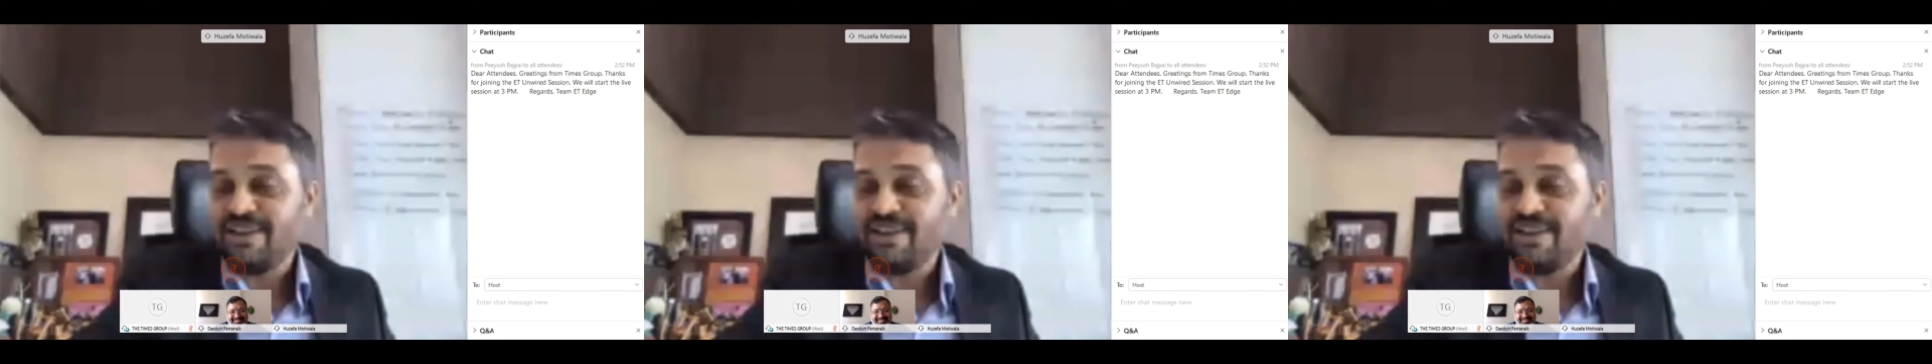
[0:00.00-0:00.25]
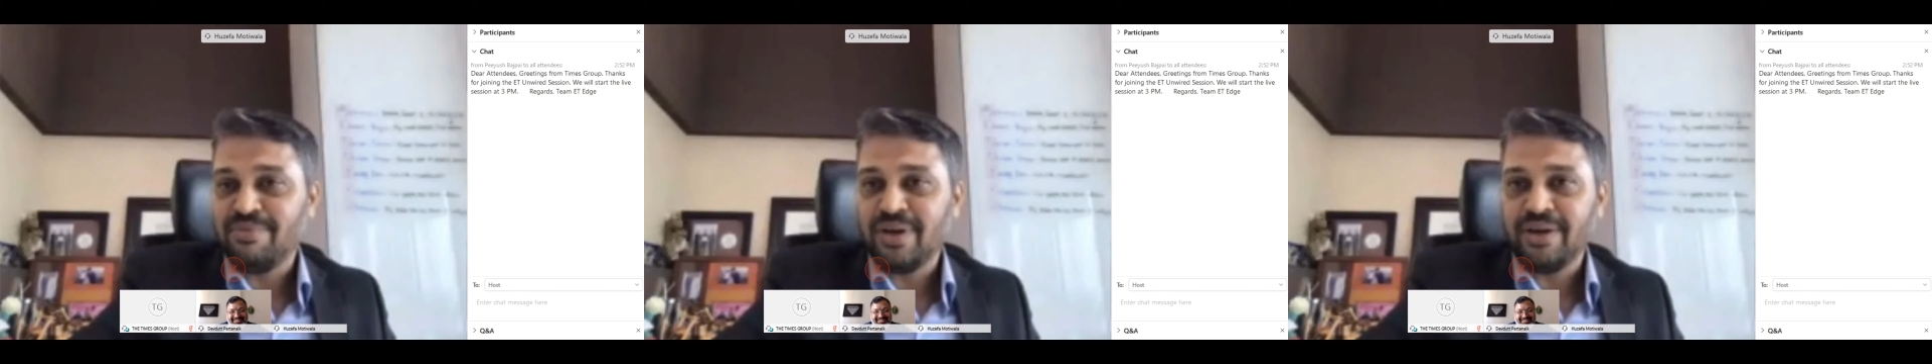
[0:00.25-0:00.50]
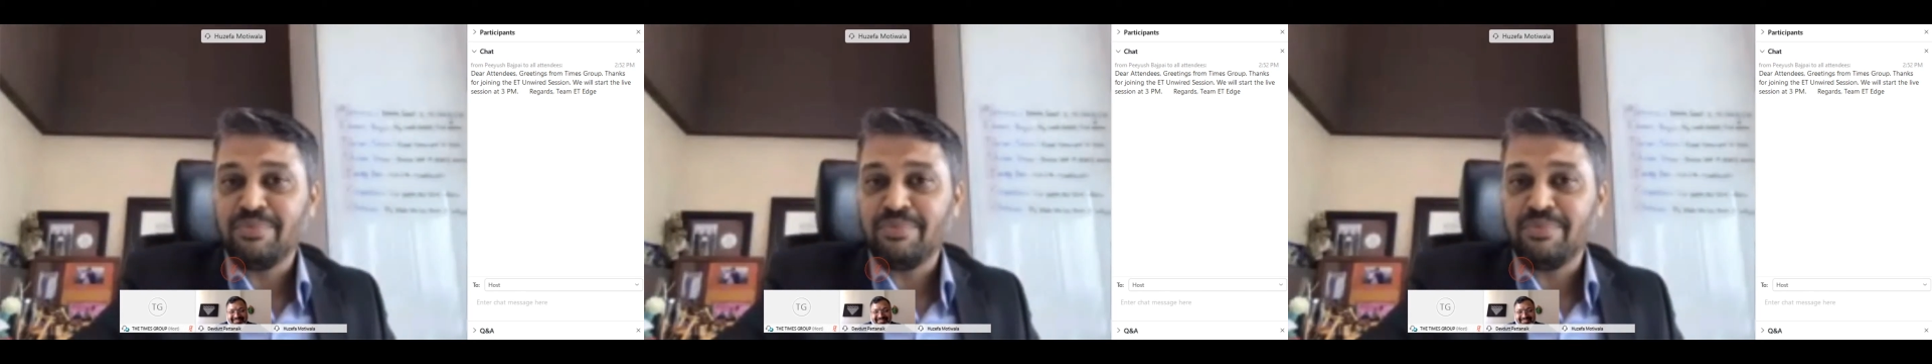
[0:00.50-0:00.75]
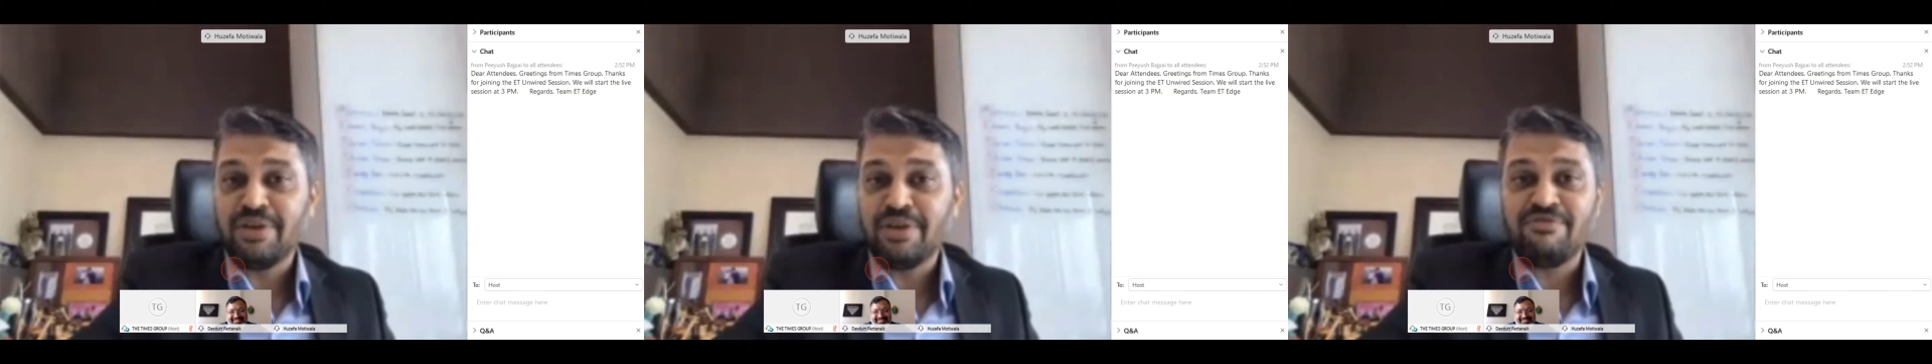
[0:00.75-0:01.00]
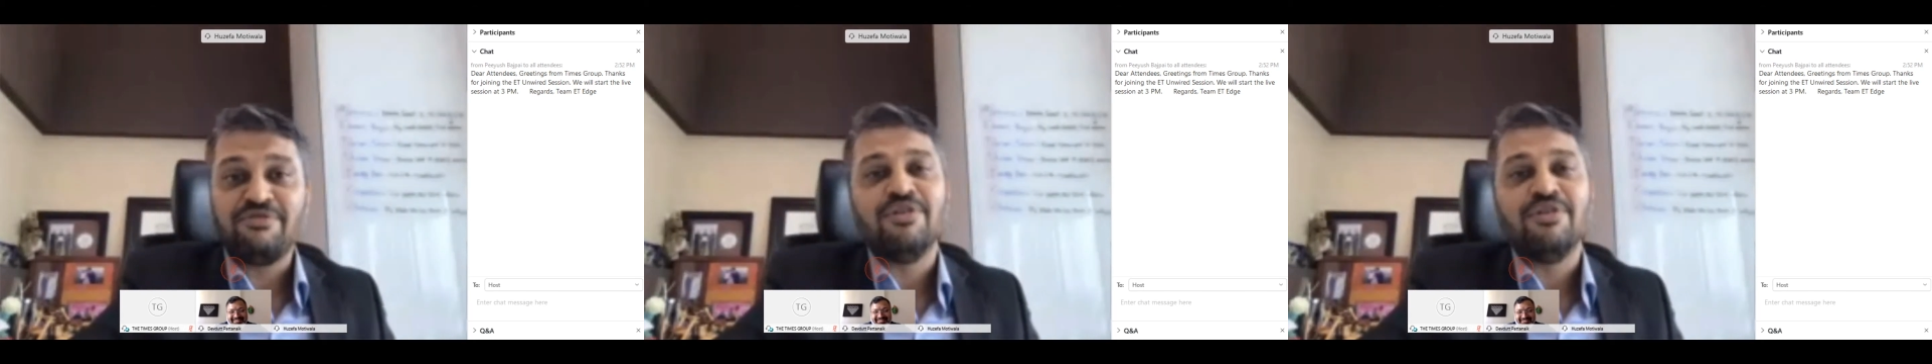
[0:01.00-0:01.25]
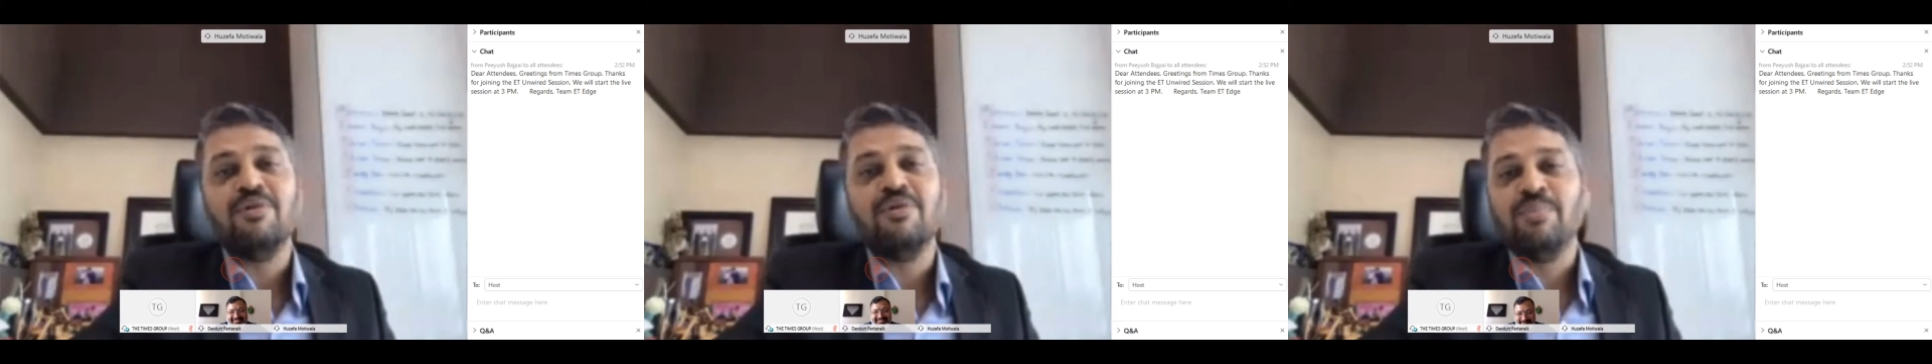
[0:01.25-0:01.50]
firmly believe that
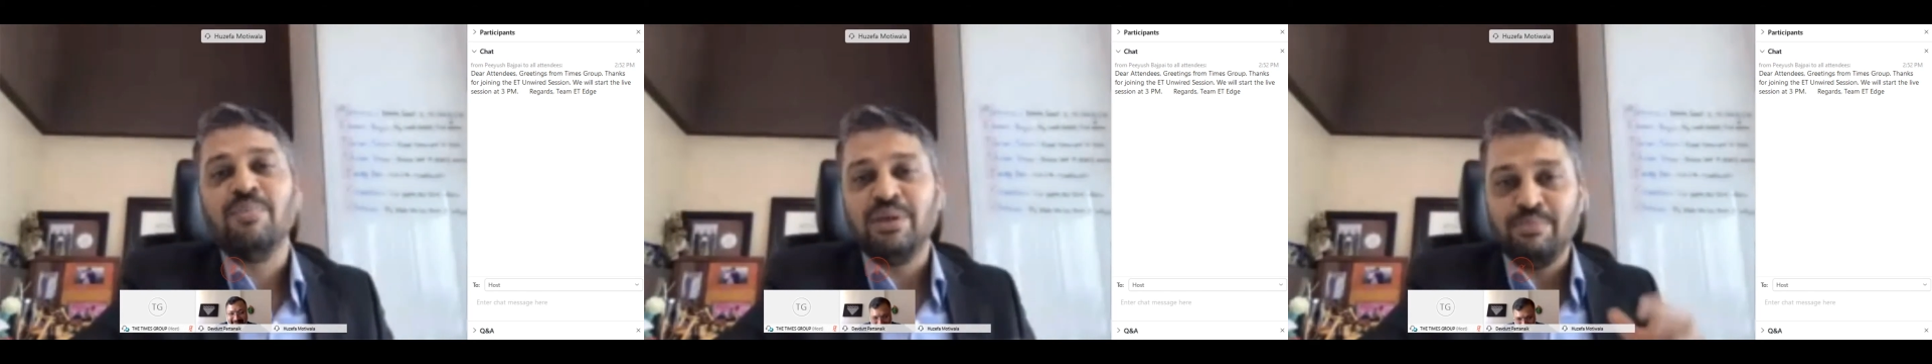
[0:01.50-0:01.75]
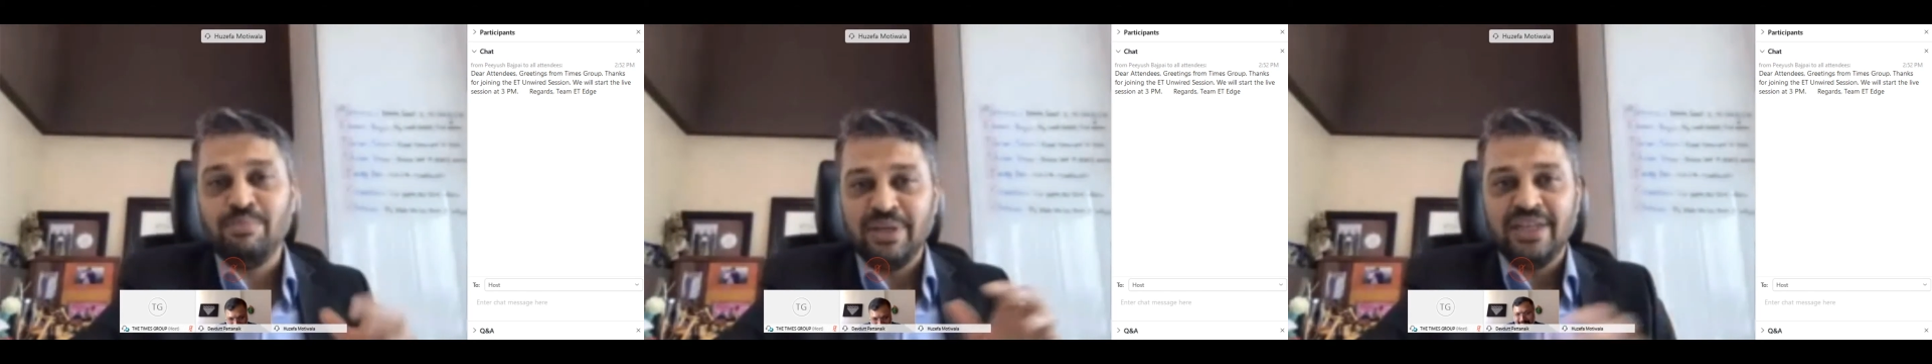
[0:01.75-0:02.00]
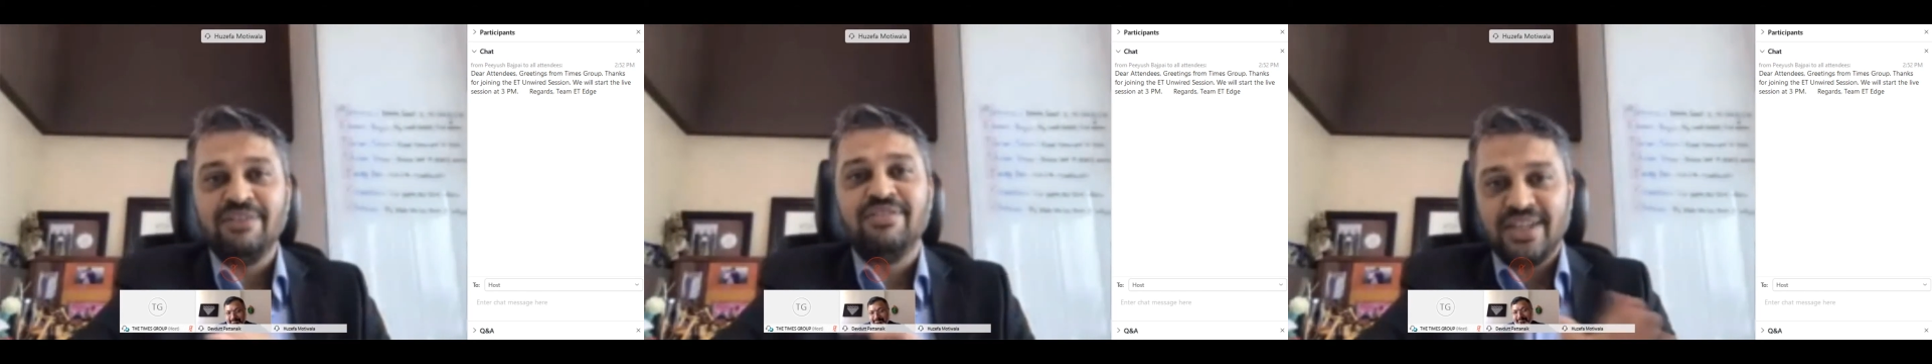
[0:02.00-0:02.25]
the audience will like it.